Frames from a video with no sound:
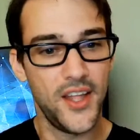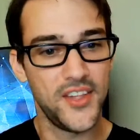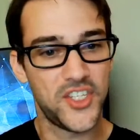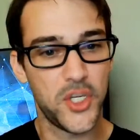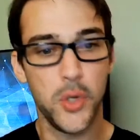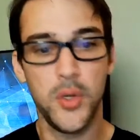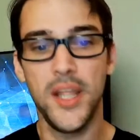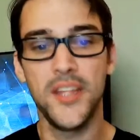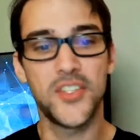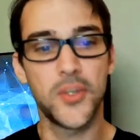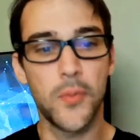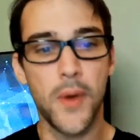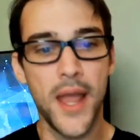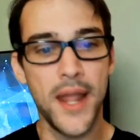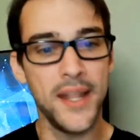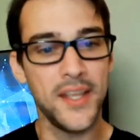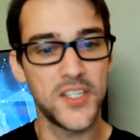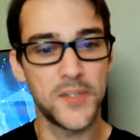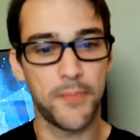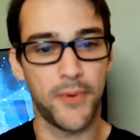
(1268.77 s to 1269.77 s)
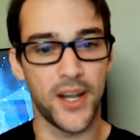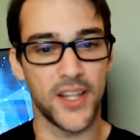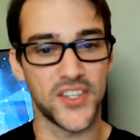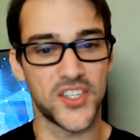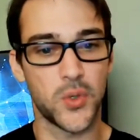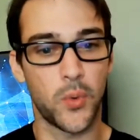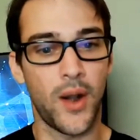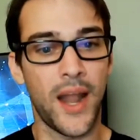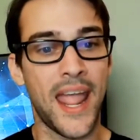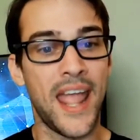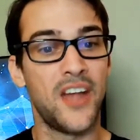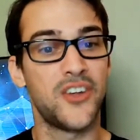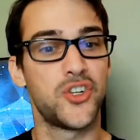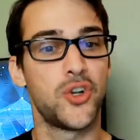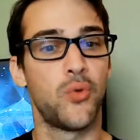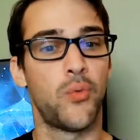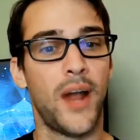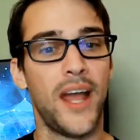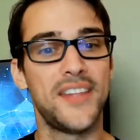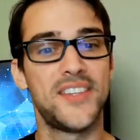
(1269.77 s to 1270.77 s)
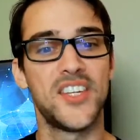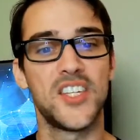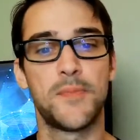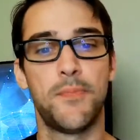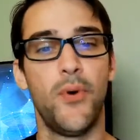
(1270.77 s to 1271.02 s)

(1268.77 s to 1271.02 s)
Tune into Writing Sprints, where Andrew writes his